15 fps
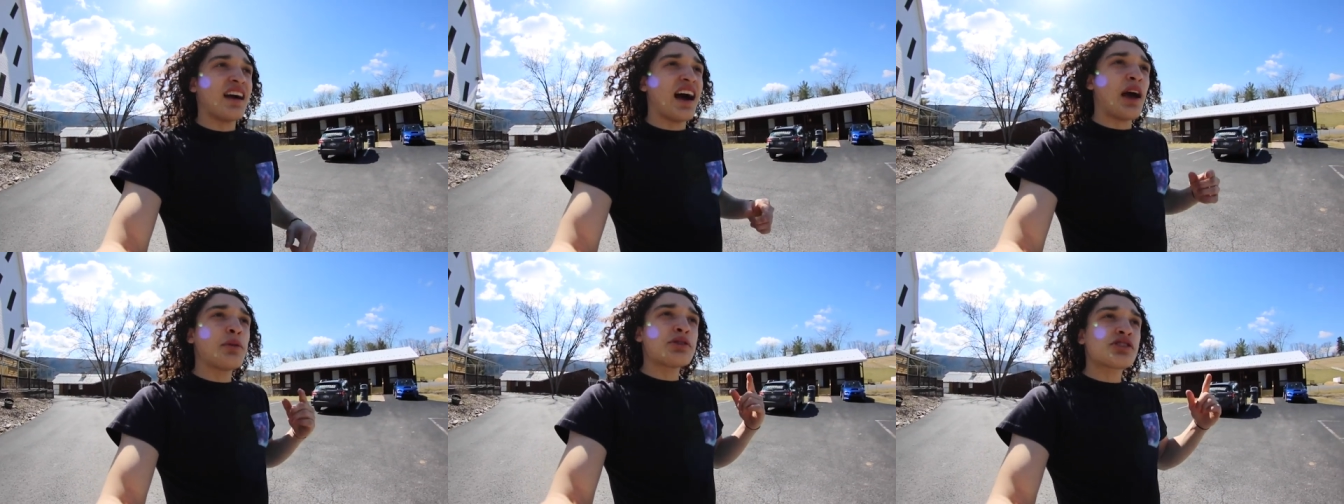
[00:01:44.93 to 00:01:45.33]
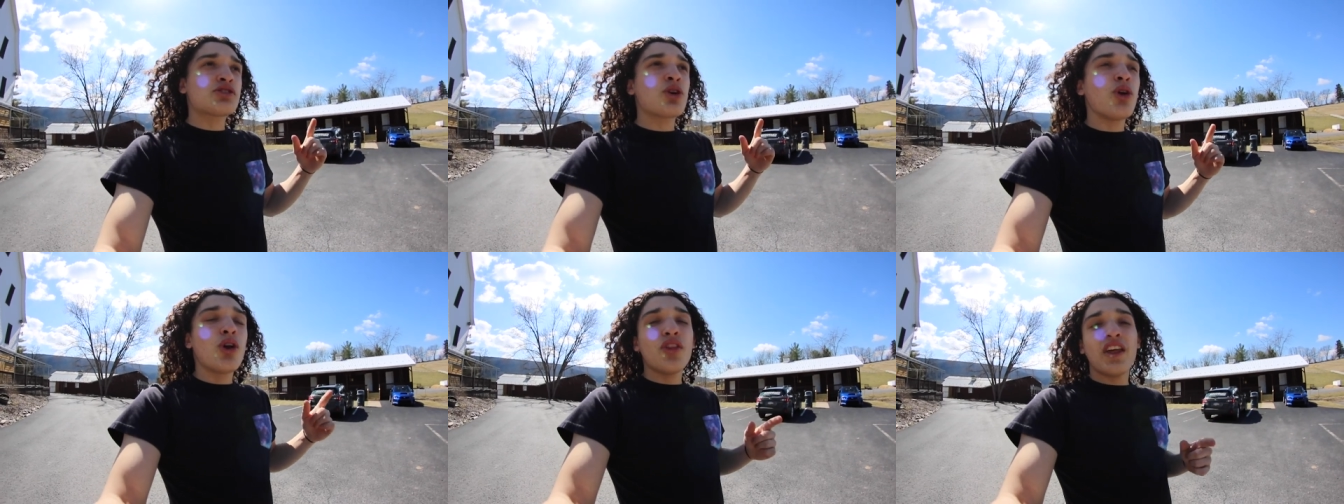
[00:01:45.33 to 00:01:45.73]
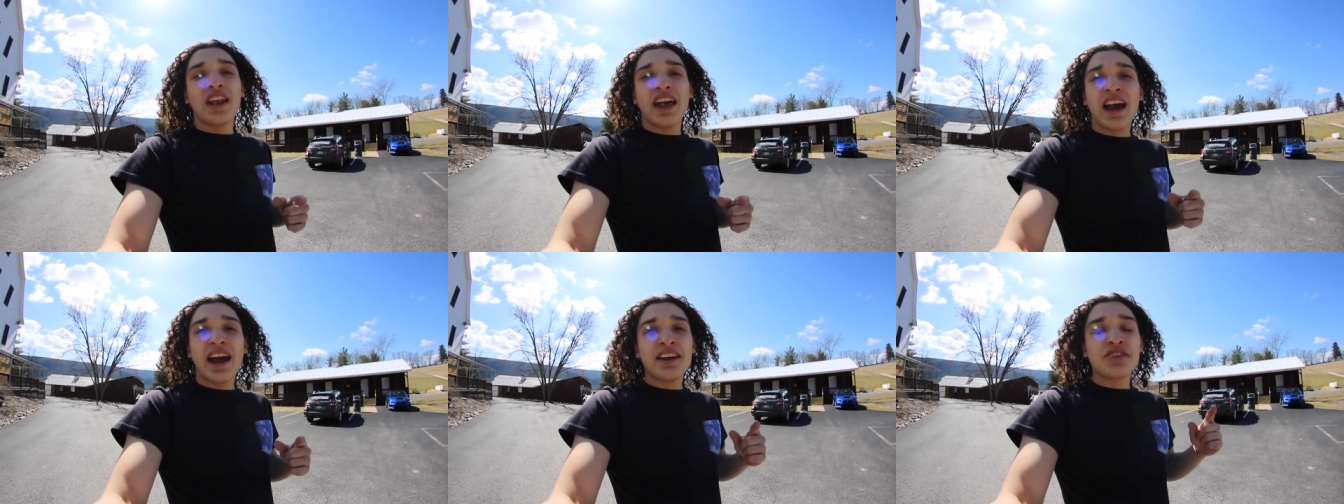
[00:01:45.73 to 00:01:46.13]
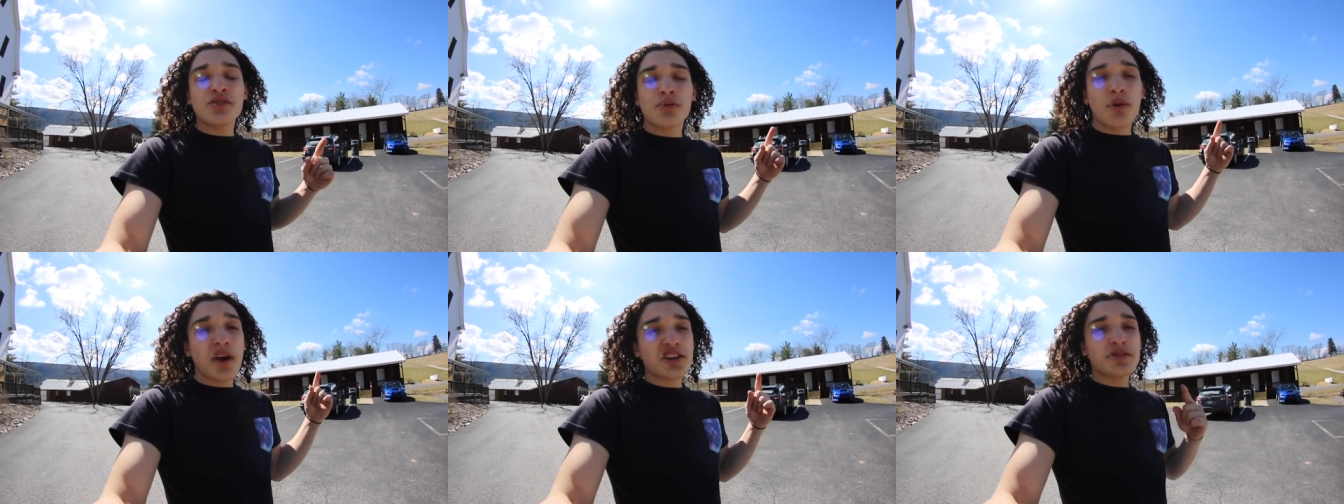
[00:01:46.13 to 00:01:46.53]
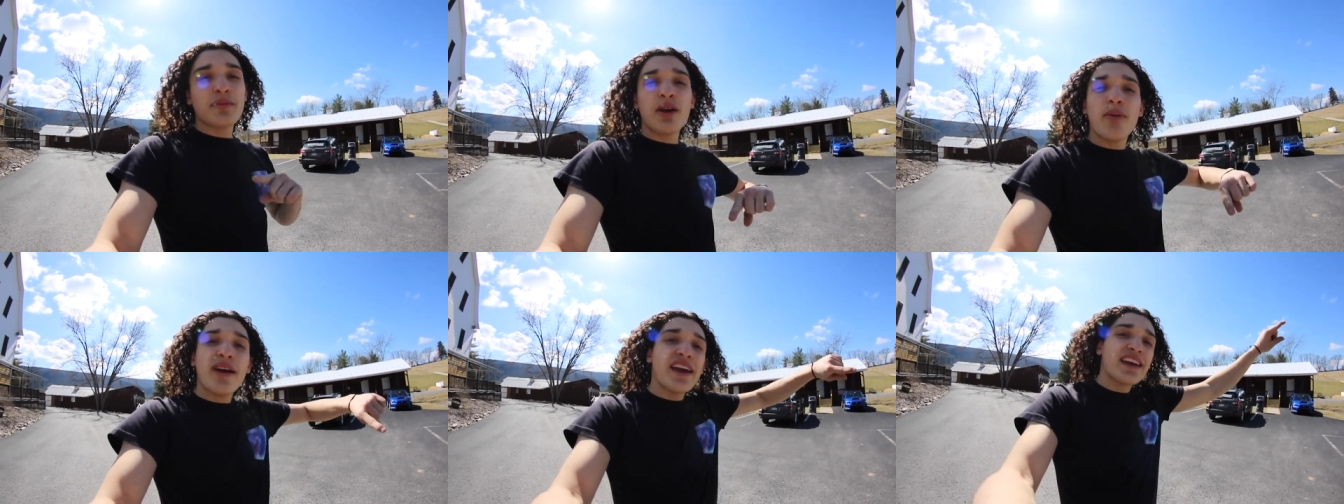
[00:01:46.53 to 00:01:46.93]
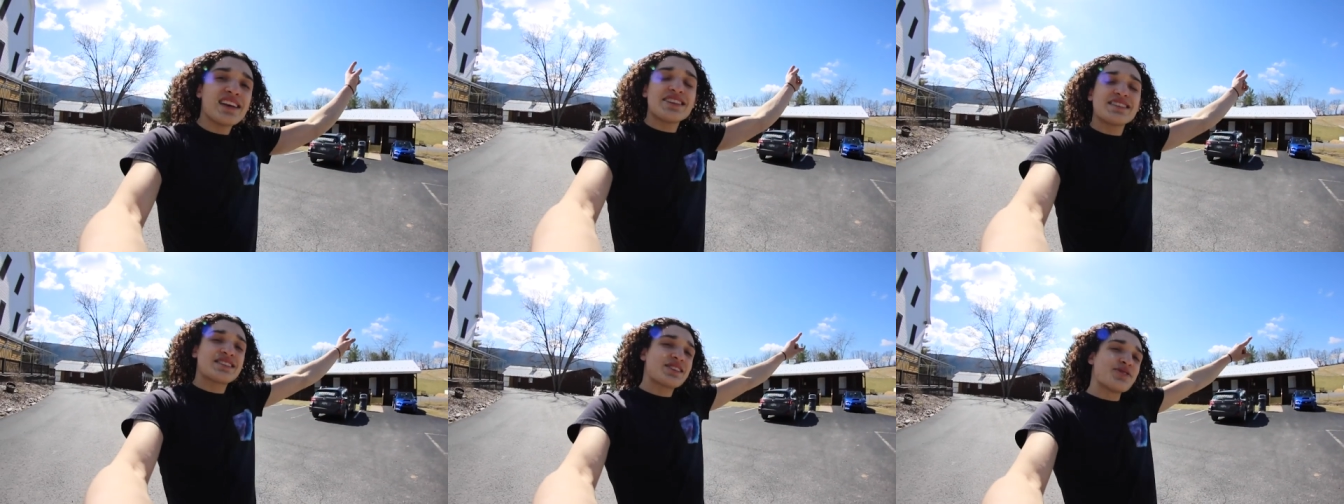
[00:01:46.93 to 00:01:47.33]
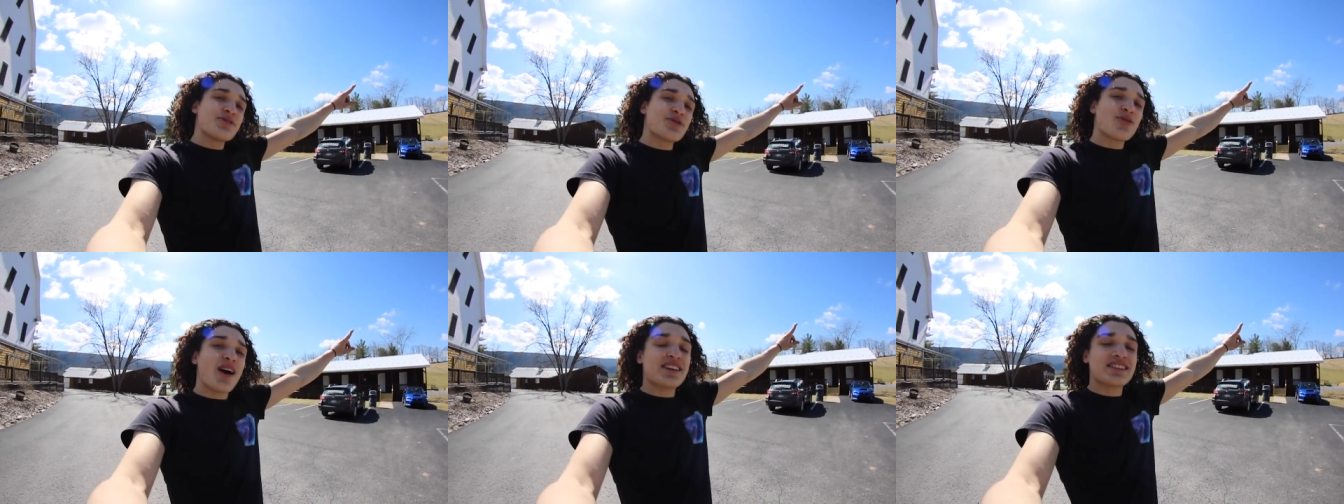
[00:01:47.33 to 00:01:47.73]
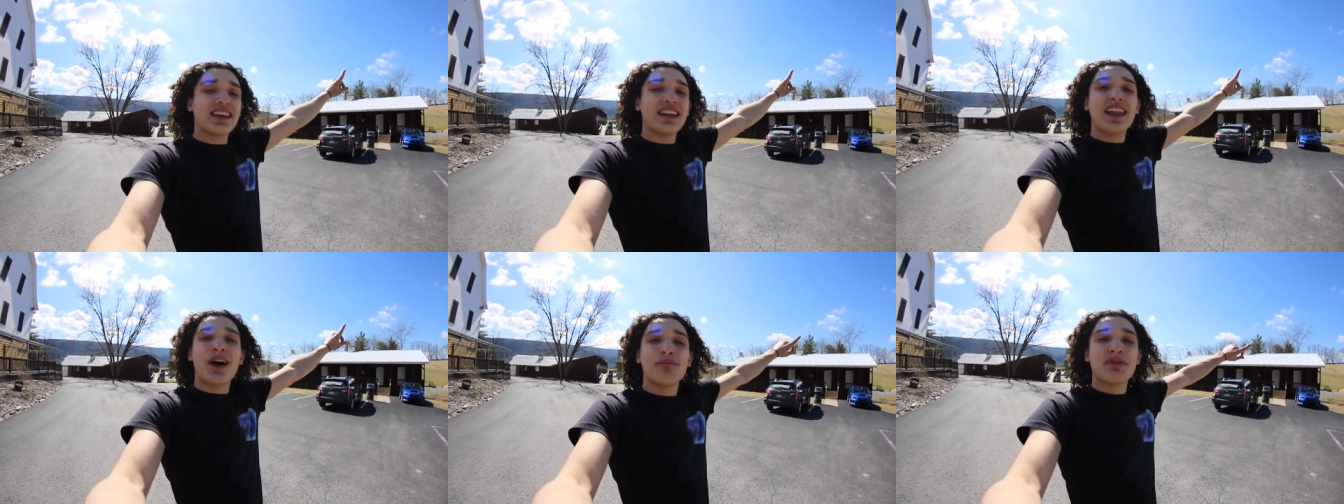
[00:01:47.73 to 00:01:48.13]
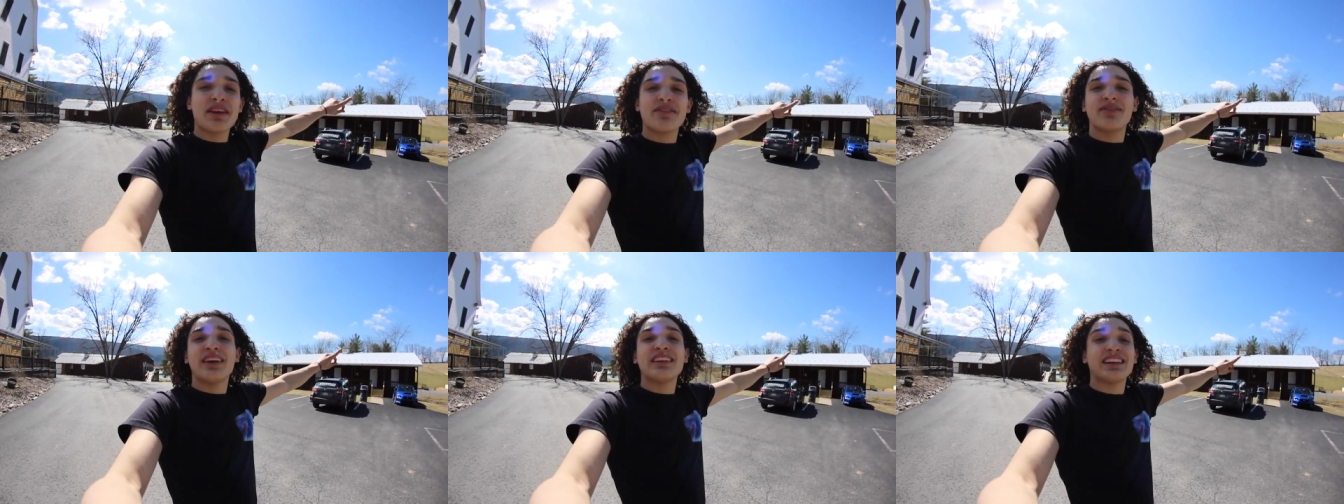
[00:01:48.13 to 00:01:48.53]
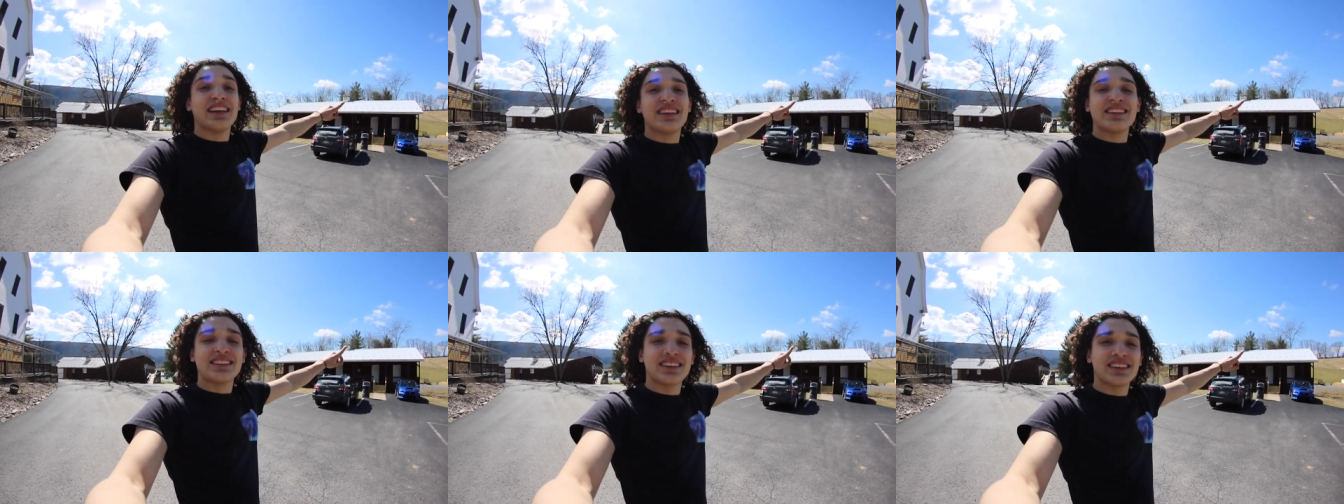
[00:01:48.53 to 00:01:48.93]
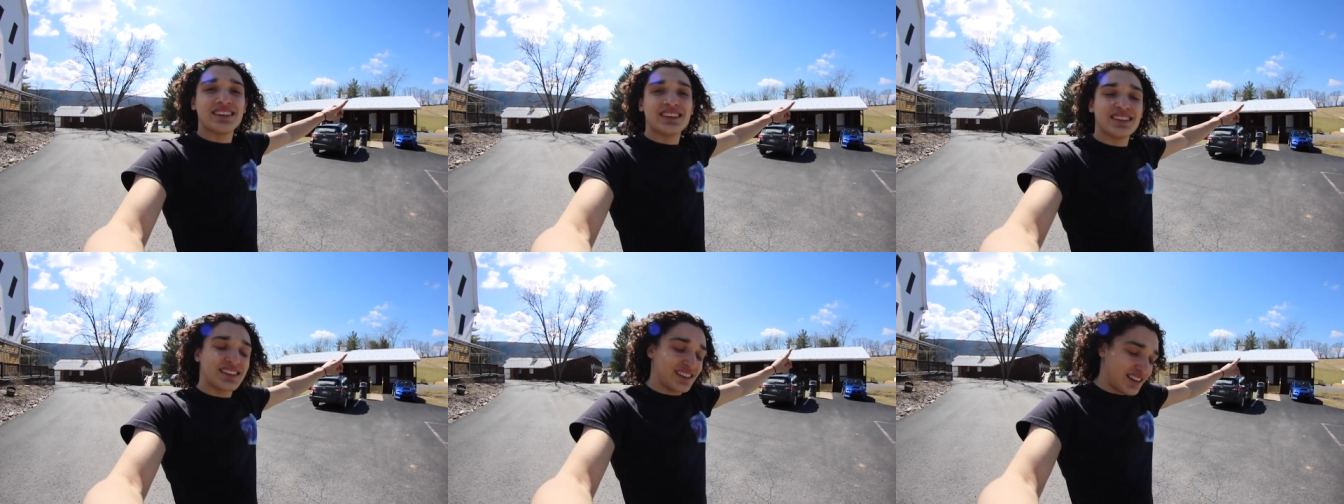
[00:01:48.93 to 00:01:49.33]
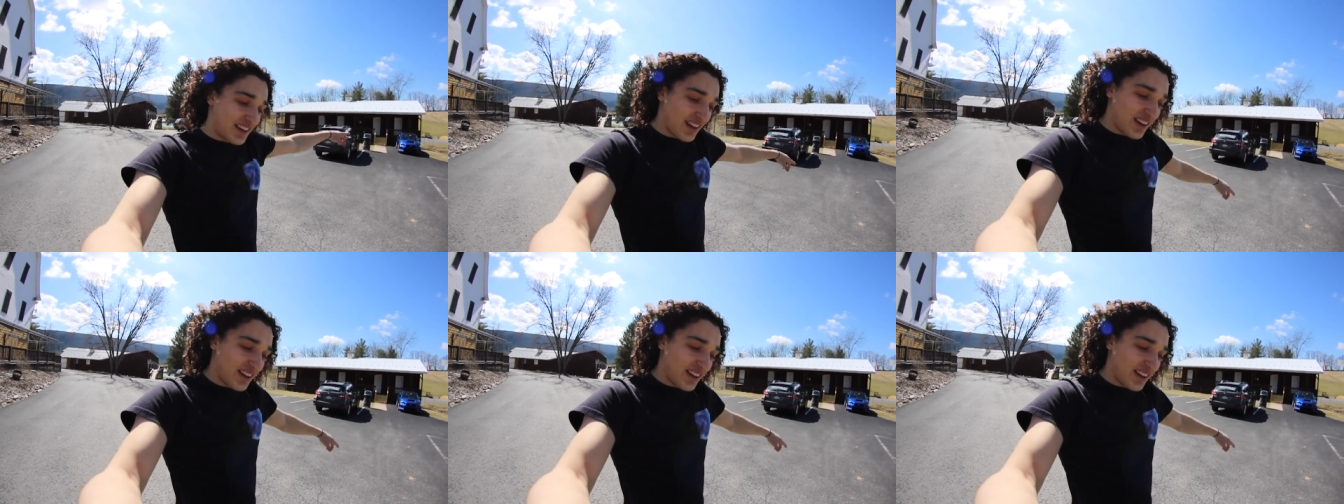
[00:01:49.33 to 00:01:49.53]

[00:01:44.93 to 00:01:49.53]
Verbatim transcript: I was told that I had to rush my way to Rautalampi, Finland,